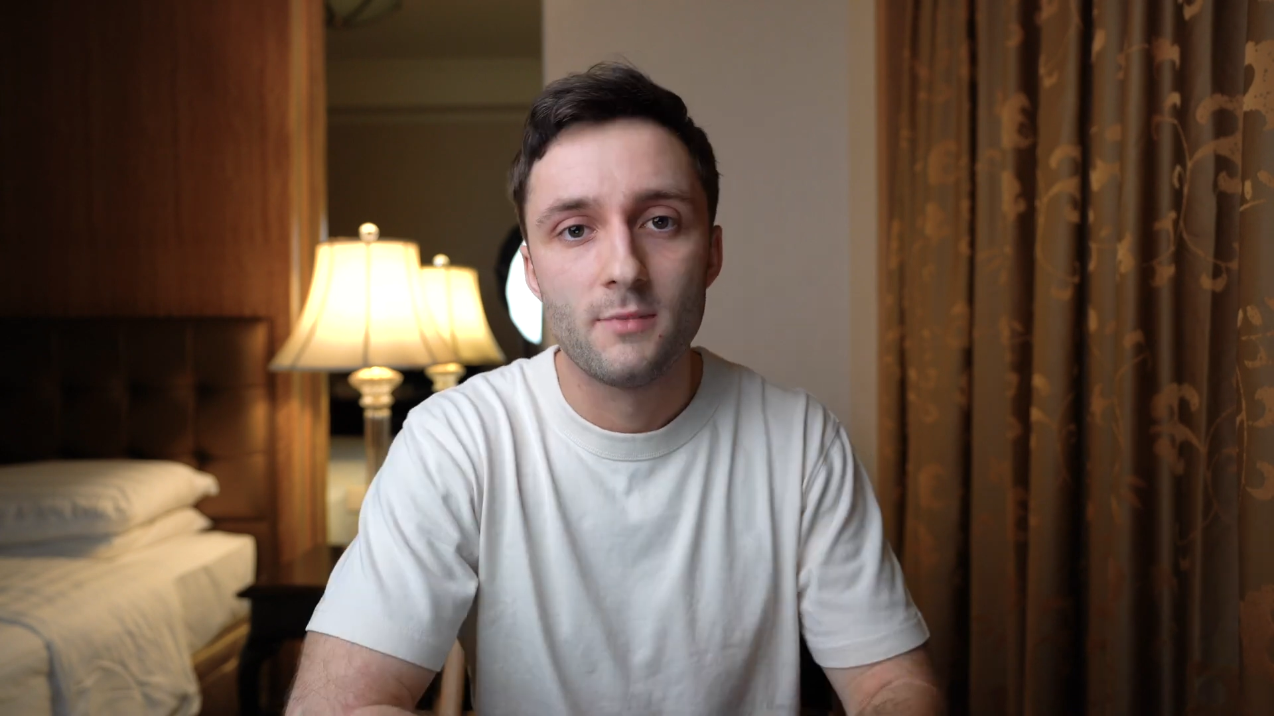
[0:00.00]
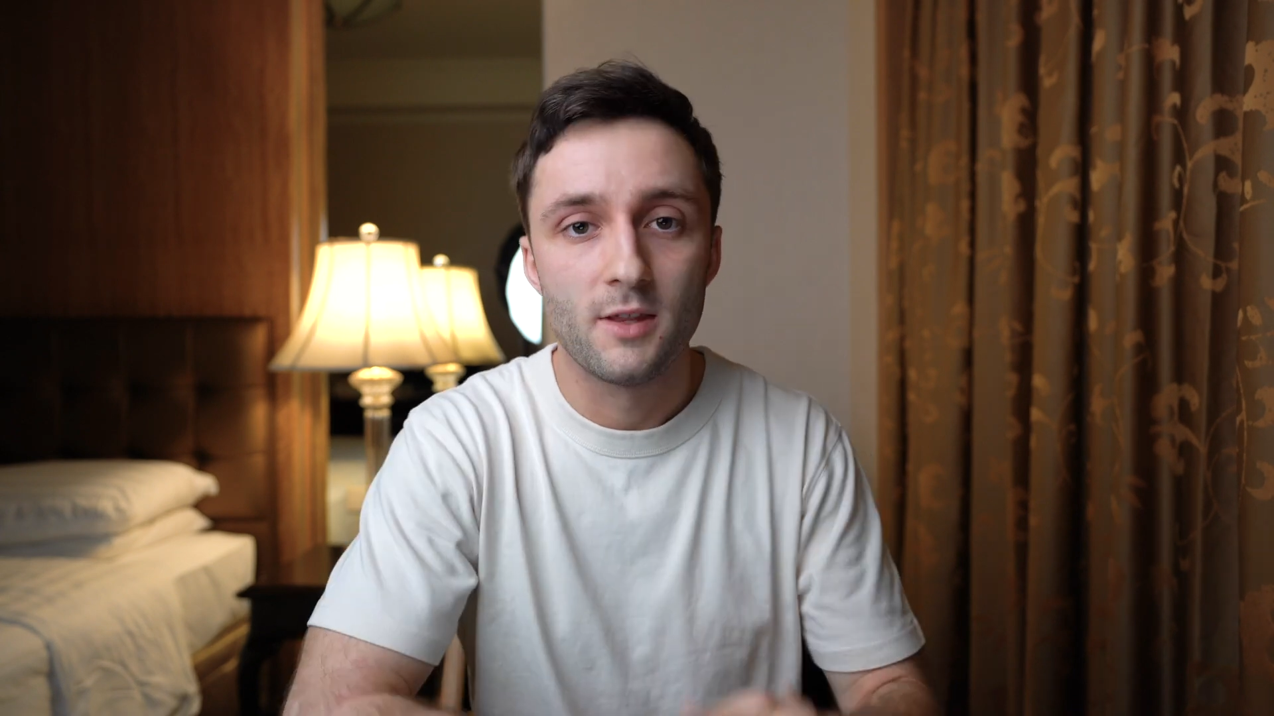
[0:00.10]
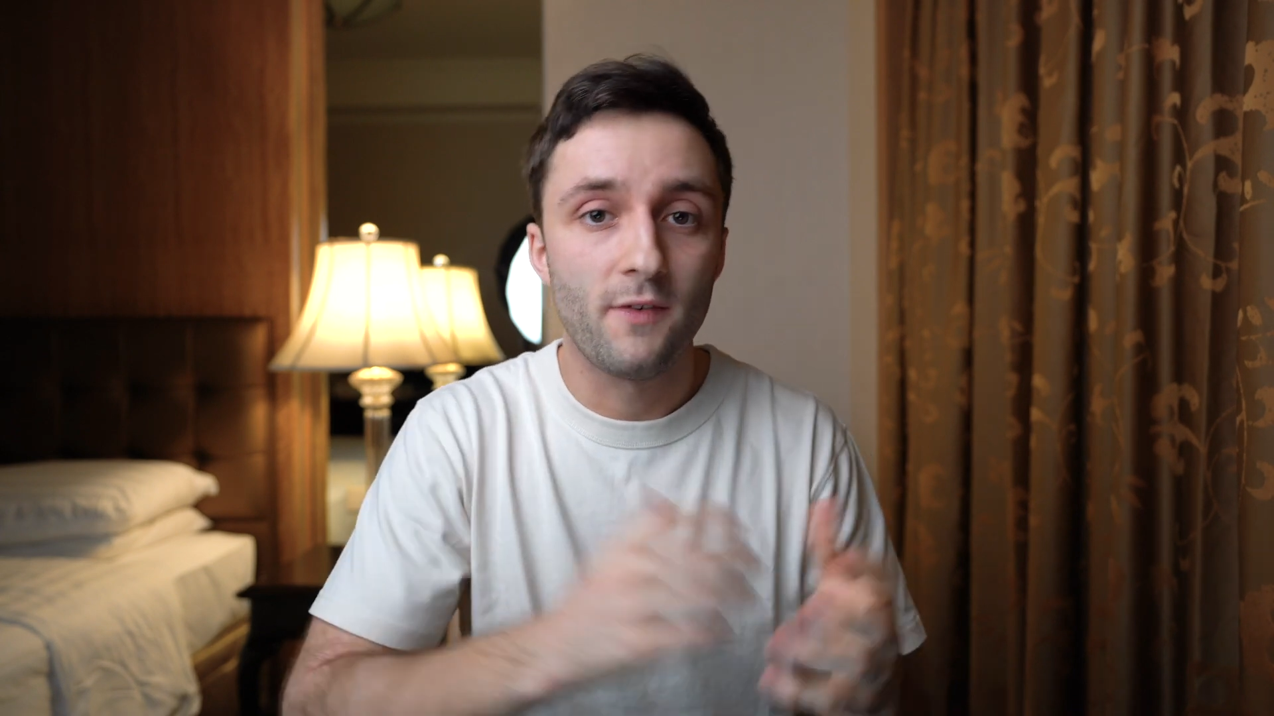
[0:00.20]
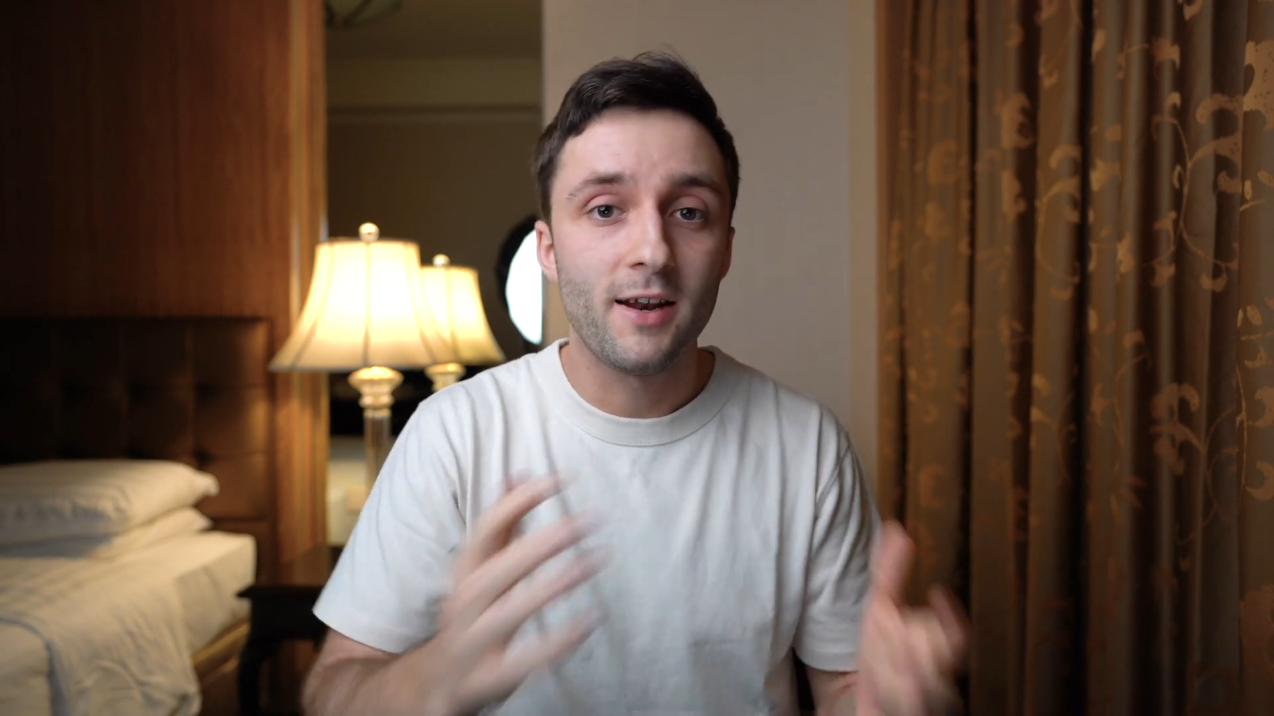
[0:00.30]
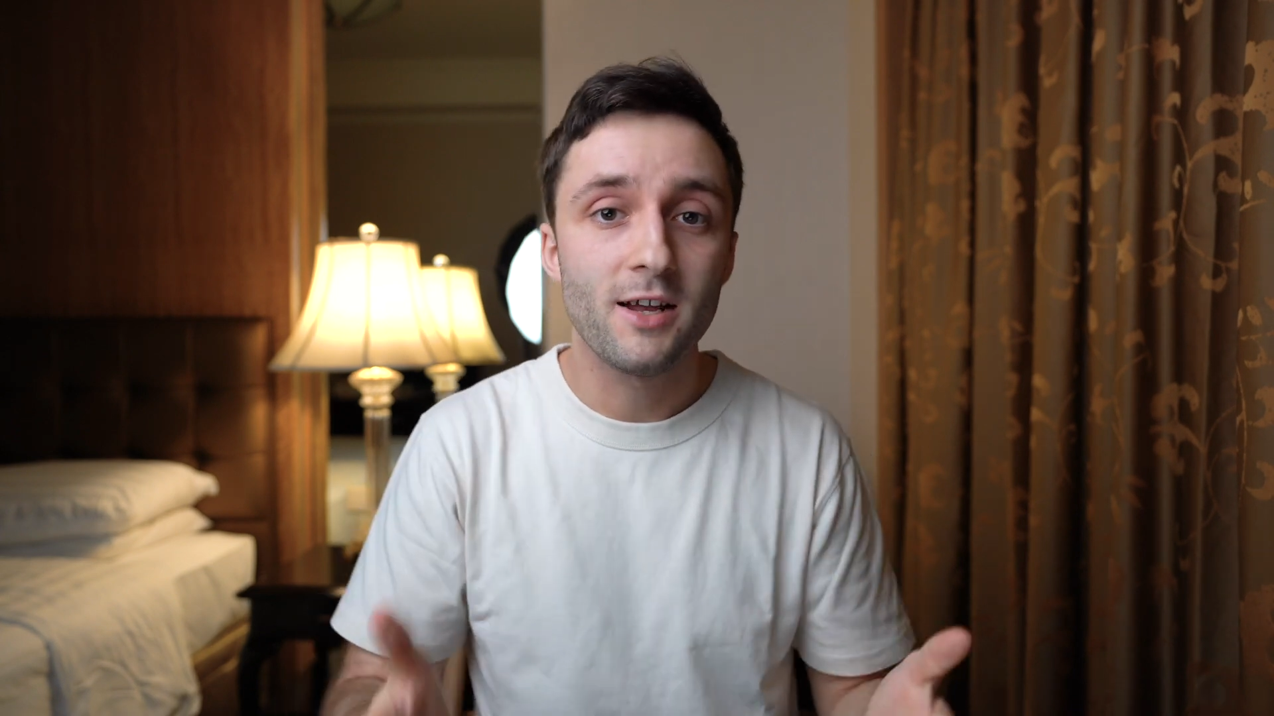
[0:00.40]
The
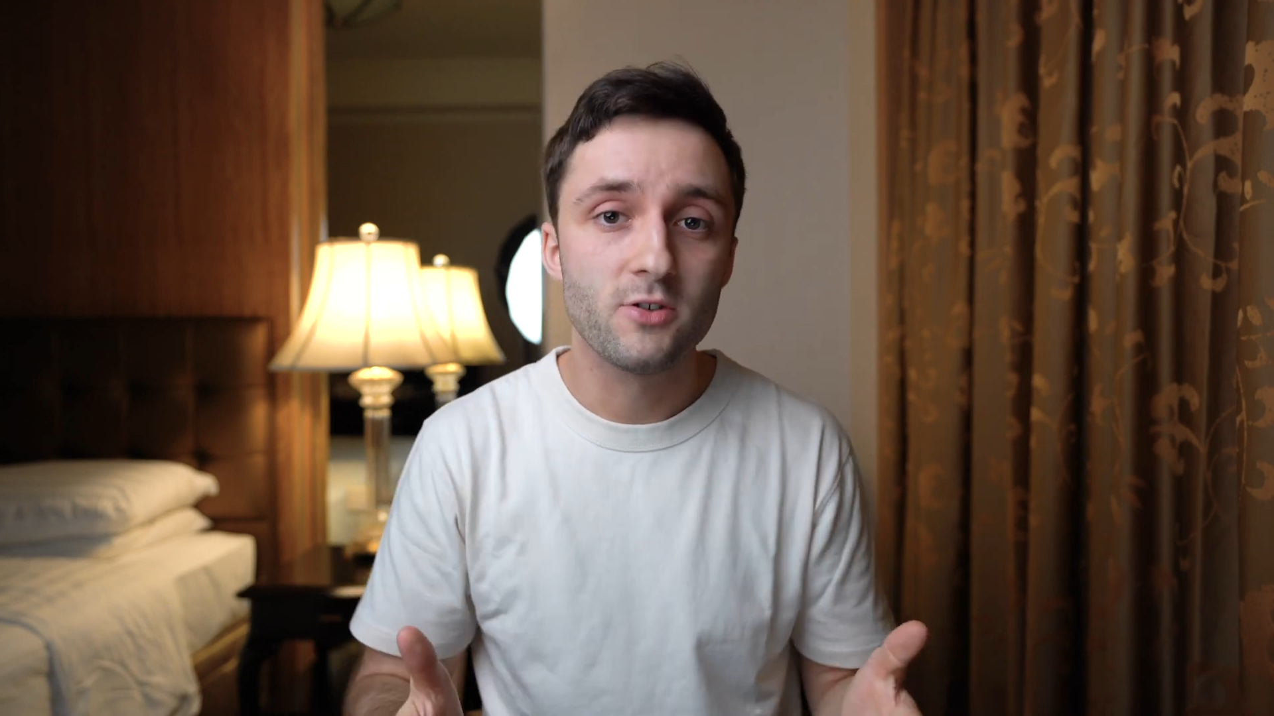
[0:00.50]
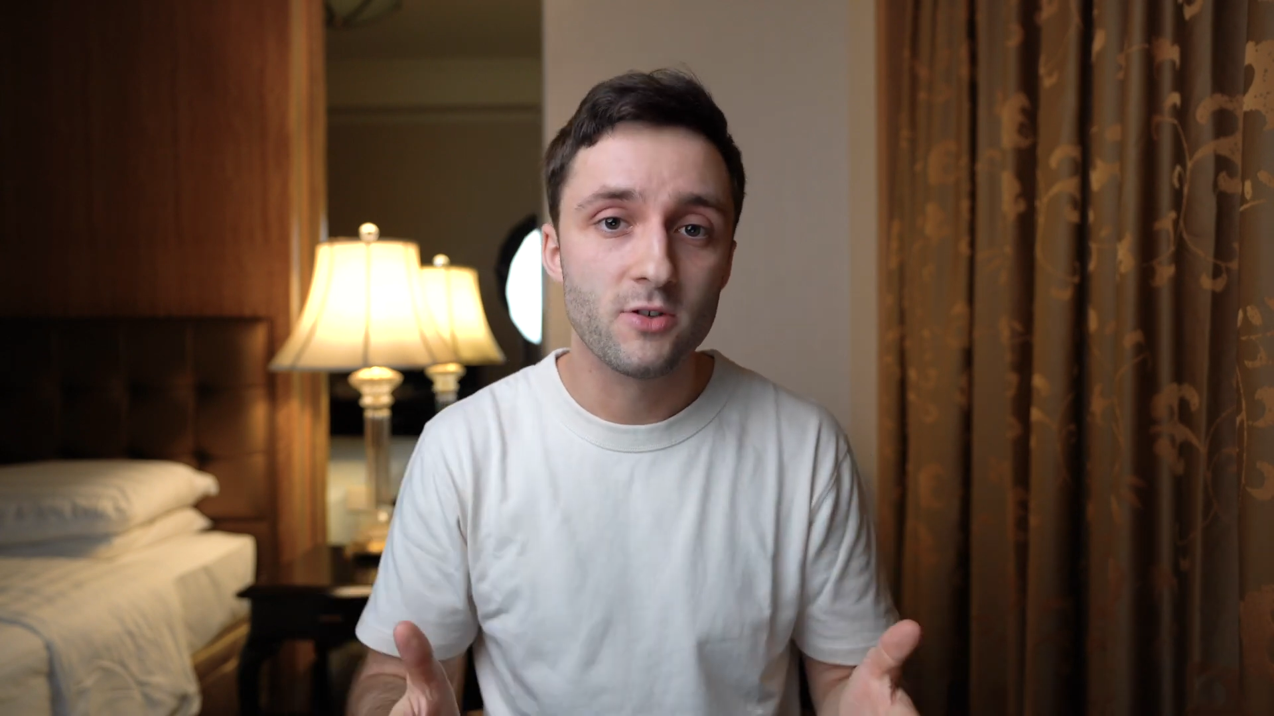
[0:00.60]
financial